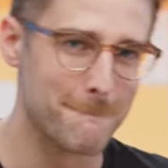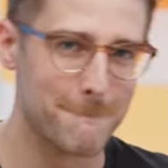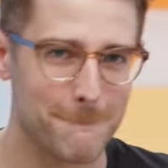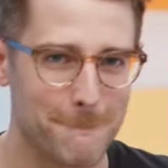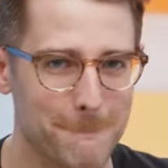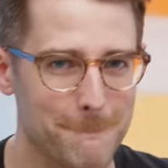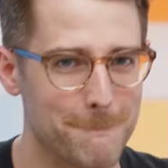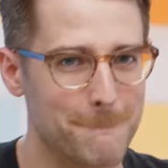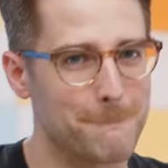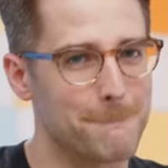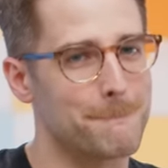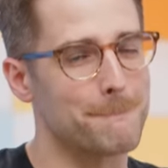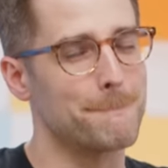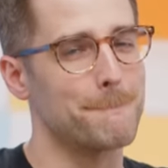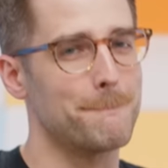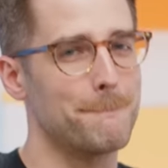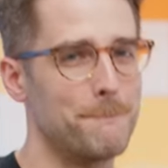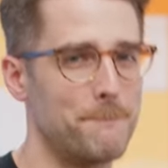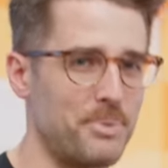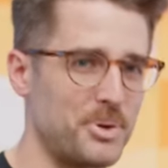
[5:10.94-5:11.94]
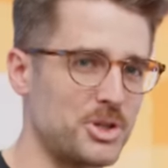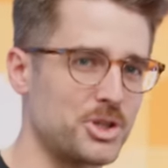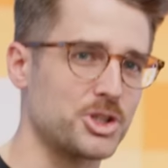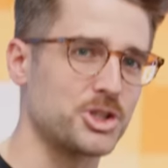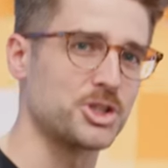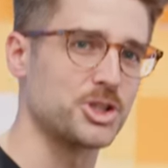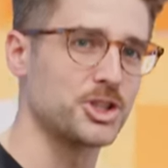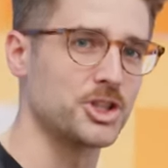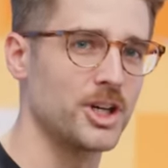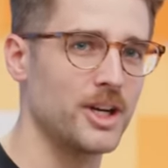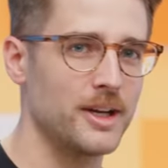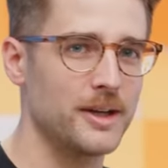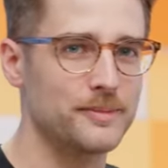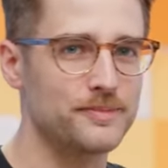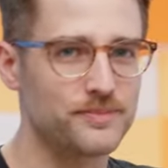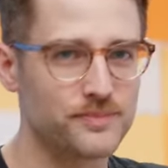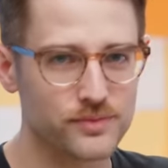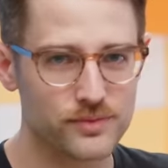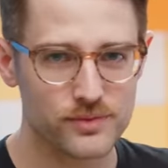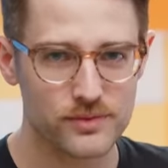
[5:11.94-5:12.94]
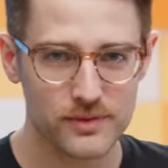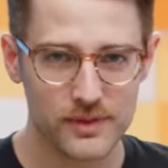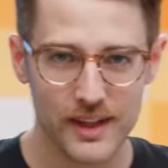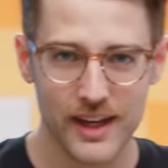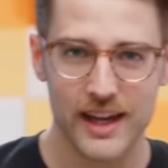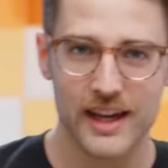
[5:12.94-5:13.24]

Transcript: That ain't free. That costs a lot.